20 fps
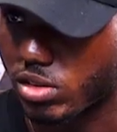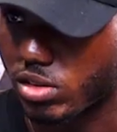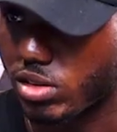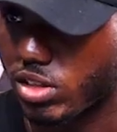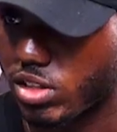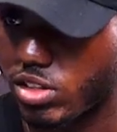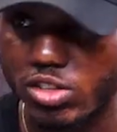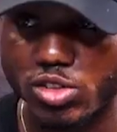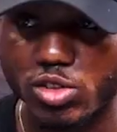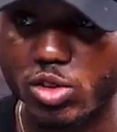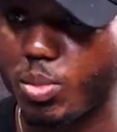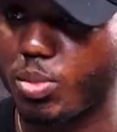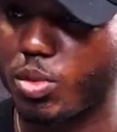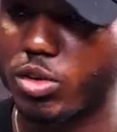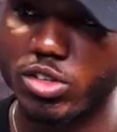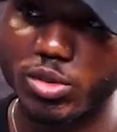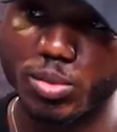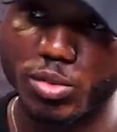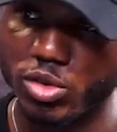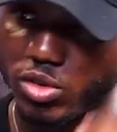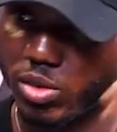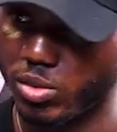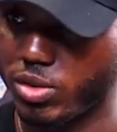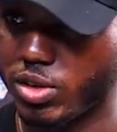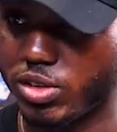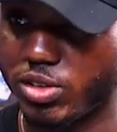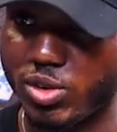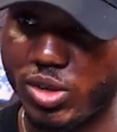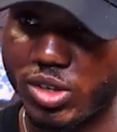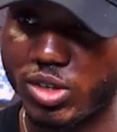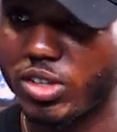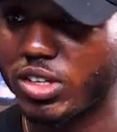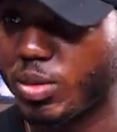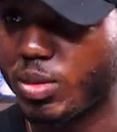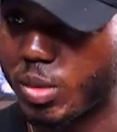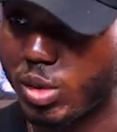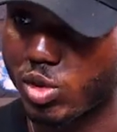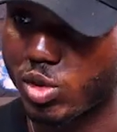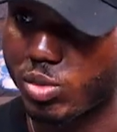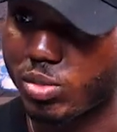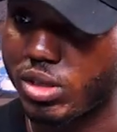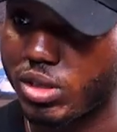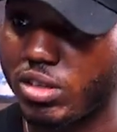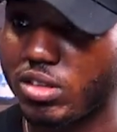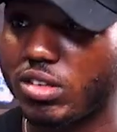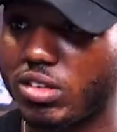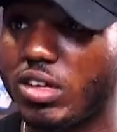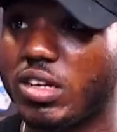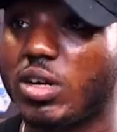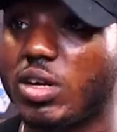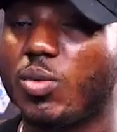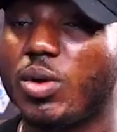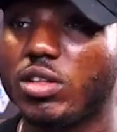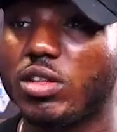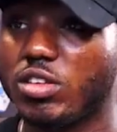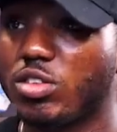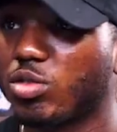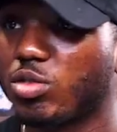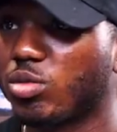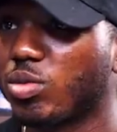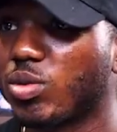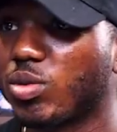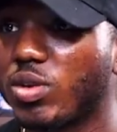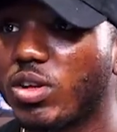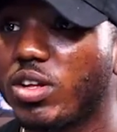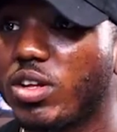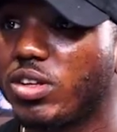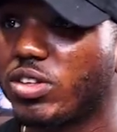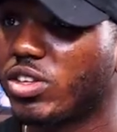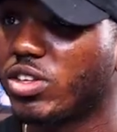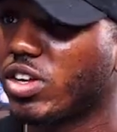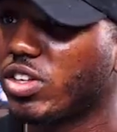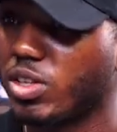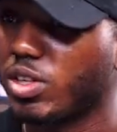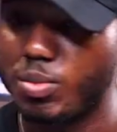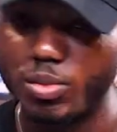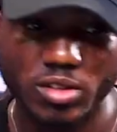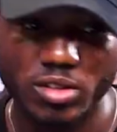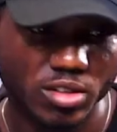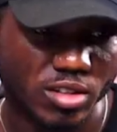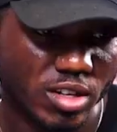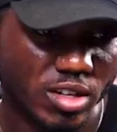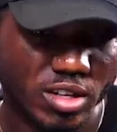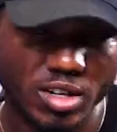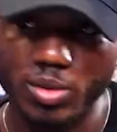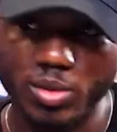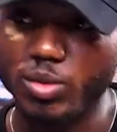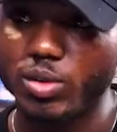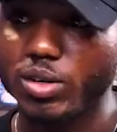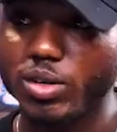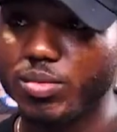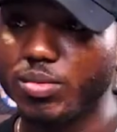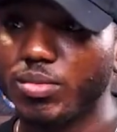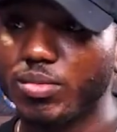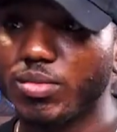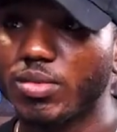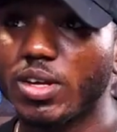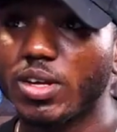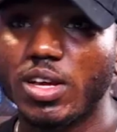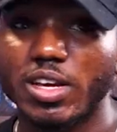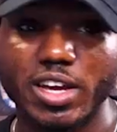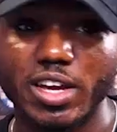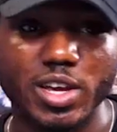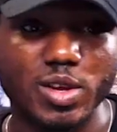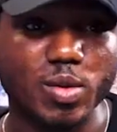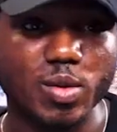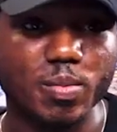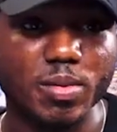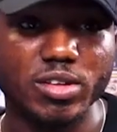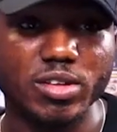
This is not possible some years ago. Just give me some minutes. Then I went into ChatGPT. Then I, can you please